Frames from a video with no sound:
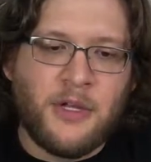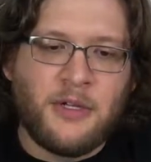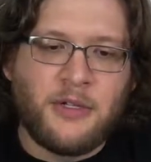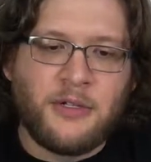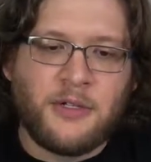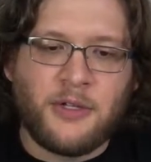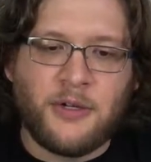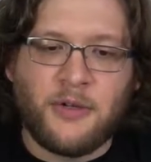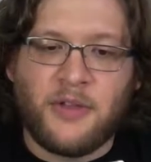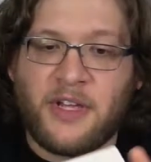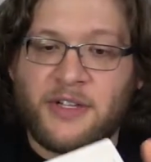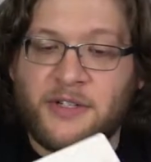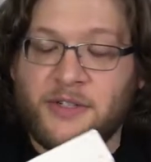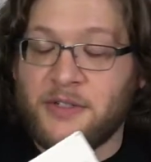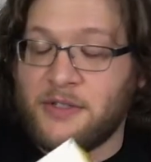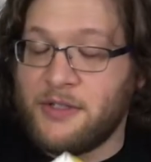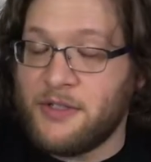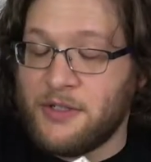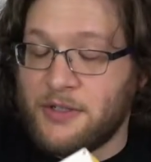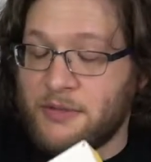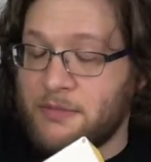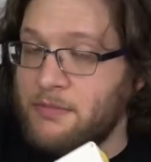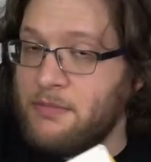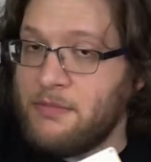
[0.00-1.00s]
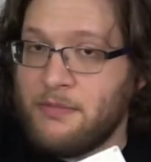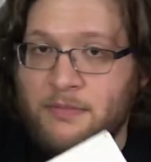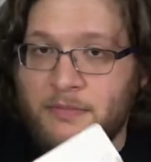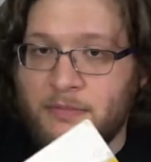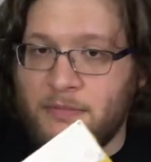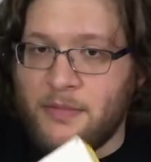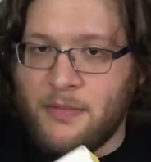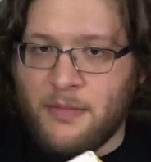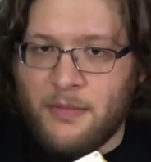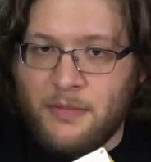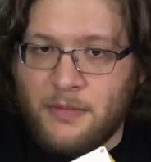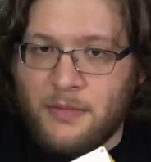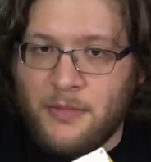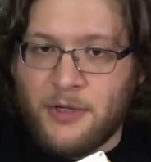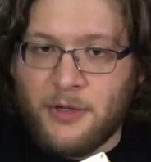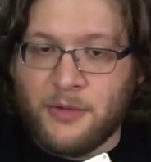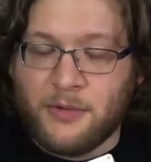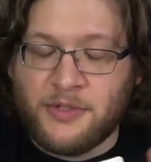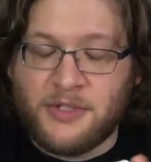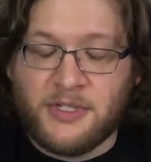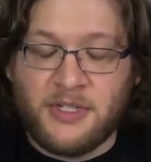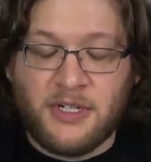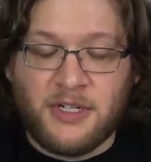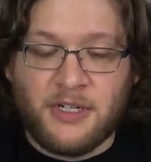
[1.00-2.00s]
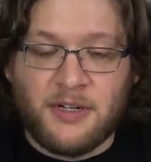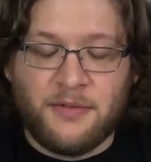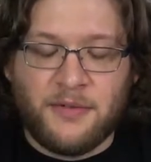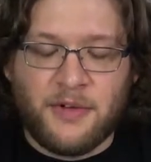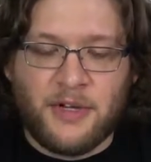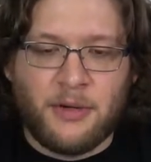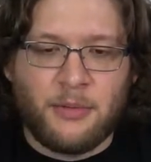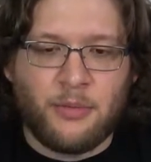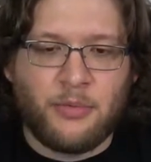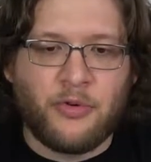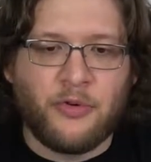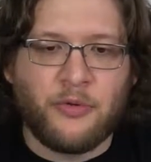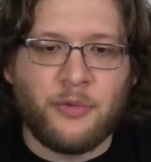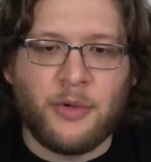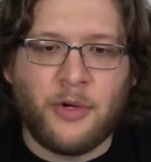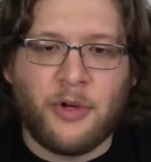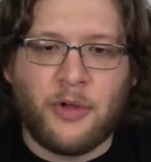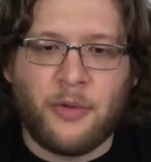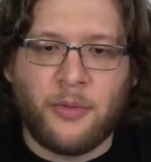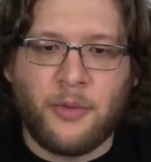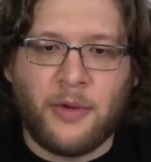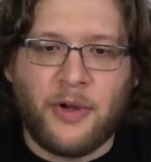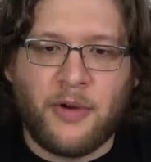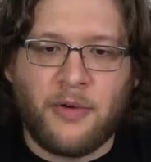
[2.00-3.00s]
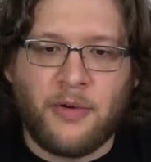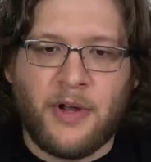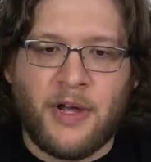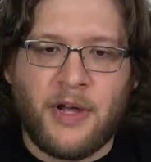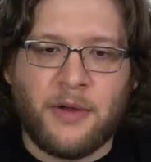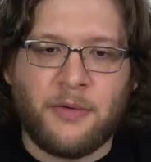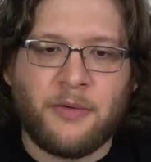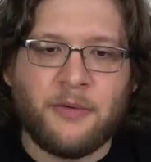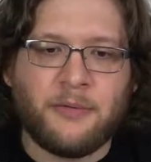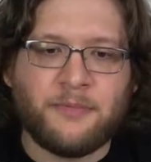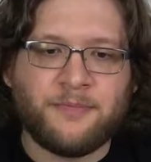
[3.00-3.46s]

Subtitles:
So that's just a significant improvement all the way around.